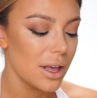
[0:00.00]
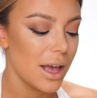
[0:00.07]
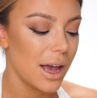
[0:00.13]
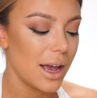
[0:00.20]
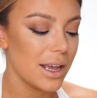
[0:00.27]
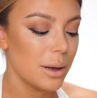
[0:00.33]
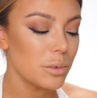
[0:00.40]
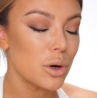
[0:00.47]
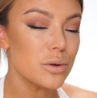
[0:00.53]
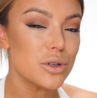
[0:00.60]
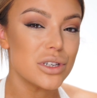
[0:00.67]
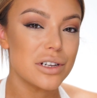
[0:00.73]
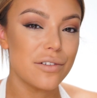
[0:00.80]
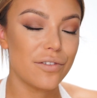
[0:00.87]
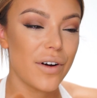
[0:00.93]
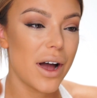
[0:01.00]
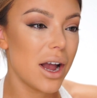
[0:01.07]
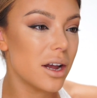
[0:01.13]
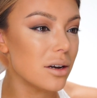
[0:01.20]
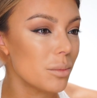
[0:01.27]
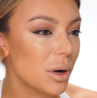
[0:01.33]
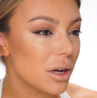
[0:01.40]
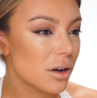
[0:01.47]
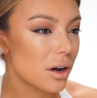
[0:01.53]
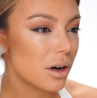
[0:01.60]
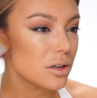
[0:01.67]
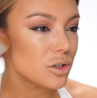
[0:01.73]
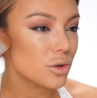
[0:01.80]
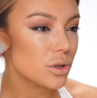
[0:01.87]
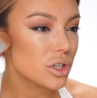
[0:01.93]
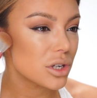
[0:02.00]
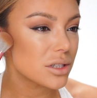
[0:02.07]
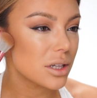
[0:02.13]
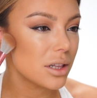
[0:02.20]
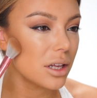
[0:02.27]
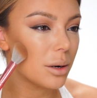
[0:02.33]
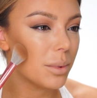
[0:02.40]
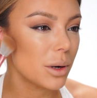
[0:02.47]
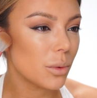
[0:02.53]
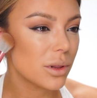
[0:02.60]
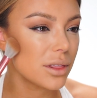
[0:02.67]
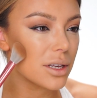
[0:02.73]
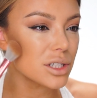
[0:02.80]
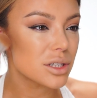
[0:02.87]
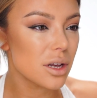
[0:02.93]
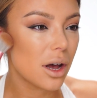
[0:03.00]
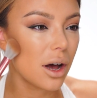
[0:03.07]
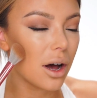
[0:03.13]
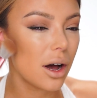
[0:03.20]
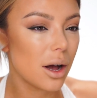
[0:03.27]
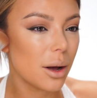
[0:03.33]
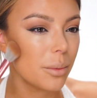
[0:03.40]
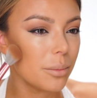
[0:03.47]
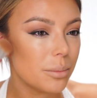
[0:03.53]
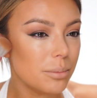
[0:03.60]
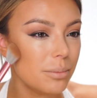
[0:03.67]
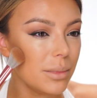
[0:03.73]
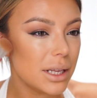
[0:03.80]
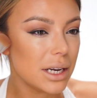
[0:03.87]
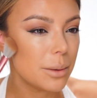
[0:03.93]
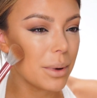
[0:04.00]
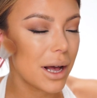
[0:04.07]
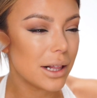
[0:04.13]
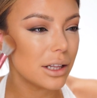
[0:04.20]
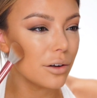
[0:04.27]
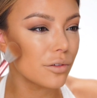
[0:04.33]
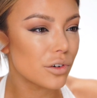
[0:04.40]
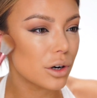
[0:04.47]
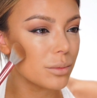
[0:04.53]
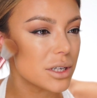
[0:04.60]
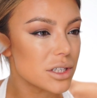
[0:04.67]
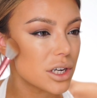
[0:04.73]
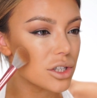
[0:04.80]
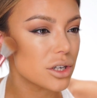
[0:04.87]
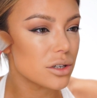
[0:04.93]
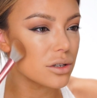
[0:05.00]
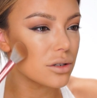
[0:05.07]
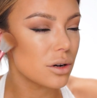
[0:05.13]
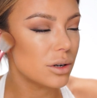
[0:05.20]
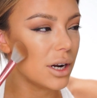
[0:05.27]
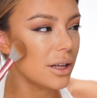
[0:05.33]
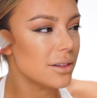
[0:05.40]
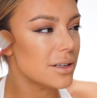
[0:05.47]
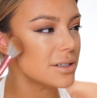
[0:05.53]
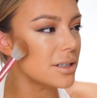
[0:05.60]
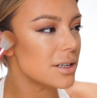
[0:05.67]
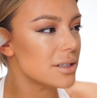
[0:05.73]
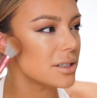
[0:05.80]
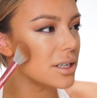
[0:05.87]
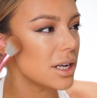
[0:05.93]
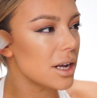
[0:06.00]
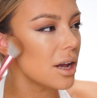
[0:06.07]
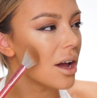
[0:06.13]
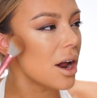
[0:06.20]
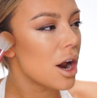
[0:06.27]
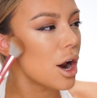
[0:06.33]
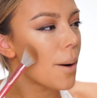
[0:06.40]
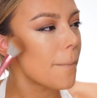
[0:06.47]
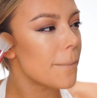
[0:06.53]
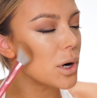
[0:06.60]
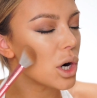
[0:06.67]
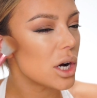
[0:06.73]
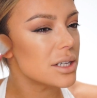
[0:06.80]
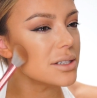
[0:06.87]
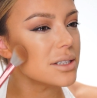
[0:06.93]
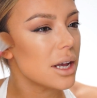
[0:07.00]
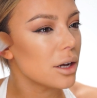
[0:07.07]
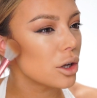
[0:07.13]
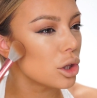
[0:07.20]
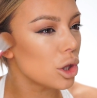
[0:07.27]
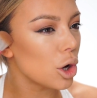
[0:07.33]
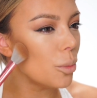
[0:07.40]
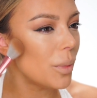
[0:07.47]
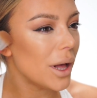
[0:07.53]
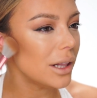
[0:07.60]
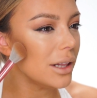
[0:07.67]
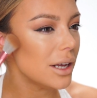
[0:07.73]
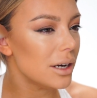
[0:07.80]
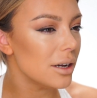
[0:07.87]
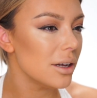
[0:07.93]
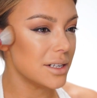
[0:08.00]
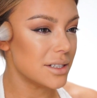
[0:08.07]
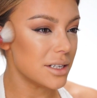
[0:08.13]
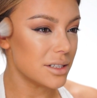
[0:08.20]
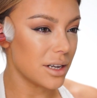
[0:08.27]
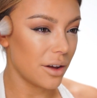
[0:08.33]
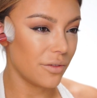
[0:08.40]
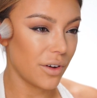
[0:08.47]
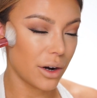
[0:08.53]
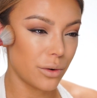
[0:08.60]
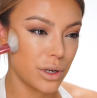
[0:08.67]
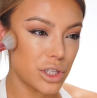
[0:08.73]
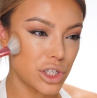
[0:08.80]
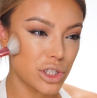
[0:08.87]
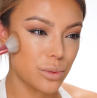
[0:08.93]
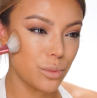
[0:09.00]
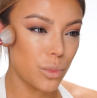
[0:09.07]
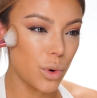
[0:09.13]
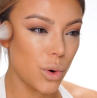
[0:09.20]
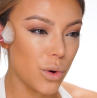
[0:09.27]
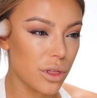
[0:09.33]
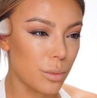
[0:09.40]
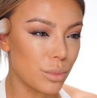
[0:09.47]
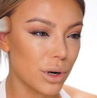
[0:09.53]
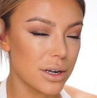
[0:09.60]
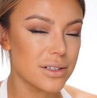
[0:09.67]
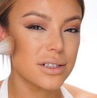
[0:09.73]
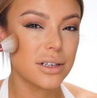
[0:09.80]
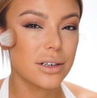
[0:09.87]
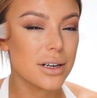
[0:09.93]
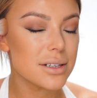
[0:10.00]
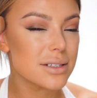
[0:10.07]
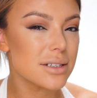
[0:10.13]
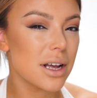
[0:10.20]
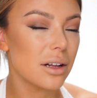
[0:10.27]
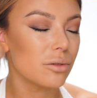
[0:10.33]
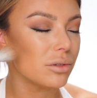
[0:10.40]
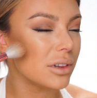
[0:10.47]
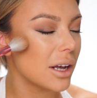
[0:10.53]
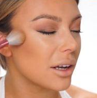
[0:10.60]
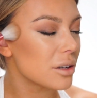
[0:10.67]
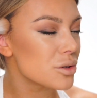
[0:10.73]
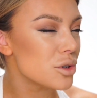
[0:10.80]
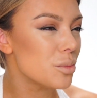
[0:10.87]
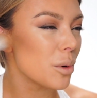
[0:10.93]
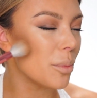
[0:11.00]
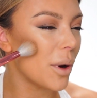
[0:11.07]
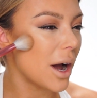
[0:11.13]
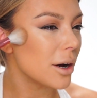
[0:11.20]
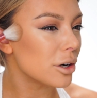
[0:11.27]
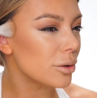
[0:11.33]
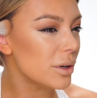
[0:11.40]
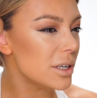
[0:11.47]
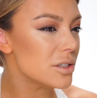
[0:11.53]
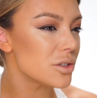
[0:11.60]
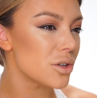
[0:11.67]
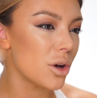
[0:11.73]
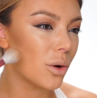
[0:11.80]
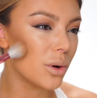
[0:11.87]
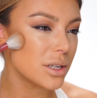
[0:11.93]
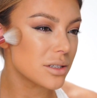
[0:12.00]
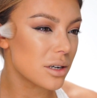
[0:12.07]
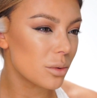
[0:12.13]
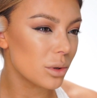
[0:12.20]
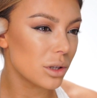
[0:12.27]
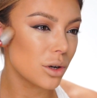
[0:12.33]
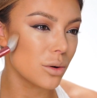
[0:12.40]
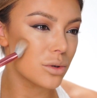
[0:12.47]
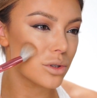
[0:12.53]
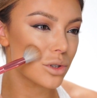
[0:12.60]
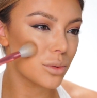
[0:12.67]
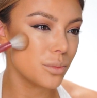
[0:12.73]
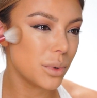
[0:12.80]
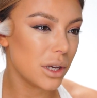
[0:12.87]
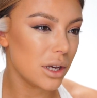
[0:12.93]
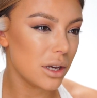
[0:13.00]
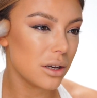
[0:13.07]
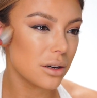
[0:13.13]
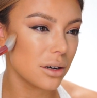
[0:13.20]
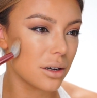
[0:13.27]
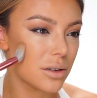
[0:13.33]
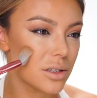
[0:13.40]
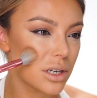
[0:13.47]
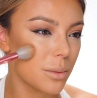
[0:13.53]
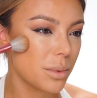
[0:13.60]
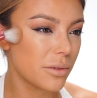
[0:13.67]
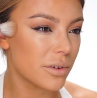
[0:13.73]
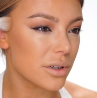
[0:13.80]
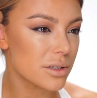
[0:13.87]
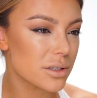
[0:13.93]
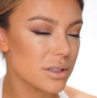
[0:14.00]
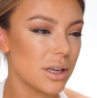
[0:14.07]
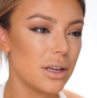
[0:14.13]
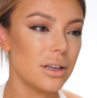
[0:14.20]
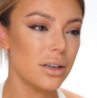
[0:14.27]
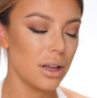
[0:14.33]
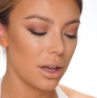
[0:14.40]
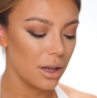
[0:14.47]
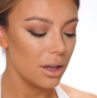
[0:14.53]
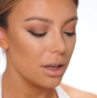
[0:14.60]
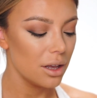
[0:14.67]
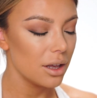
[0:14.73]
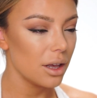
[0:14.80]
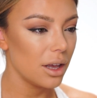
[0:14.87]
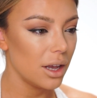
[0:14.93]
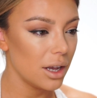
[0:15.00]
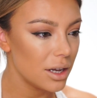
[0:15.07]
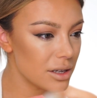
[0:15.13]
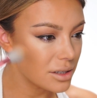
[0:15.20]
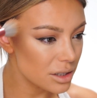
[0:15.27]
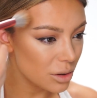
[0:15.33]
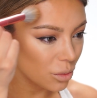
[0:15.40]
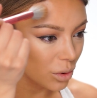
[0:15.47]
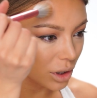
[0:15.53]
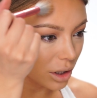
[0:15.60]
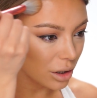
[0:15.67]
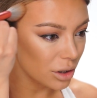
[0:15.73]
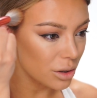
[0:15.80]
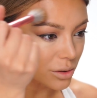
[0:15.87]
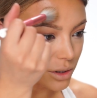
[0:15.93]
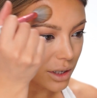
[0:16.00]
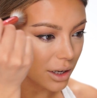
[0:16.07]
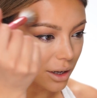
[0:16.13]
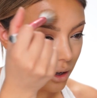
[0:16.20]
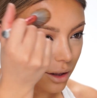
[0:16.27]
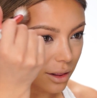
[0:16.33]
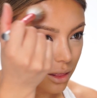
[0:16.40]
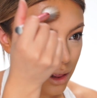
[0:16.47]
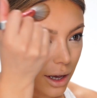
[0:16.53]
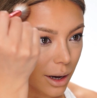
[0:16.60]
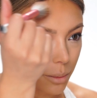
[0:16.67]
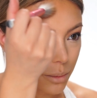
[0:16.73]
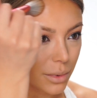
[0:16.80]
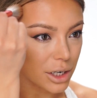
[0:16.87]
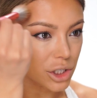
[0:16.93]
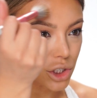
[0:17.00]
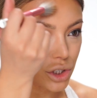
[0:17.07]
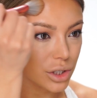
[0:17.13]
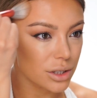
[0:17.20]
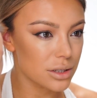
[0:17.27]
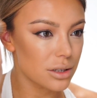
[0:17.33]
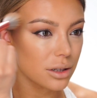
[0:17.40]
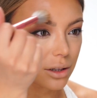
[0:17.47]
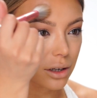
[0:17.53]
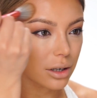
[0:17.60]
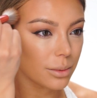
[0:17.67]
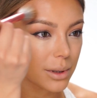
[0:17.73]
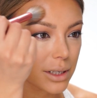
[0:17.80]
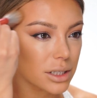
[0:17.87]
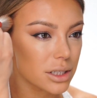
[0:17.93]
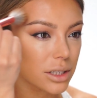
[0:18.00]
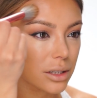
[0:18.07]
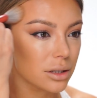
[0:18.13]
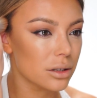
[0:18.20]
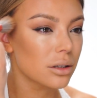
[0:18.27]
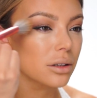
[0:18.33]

I am going to define my contour just a little bit with this mini palette from Natasha Denona. This is the Bronze and Glow palette. This is a very smooth bronzer. It's not like super powdery, so it's not really going to be on top of our skin. And we're not using that much, just a little bit.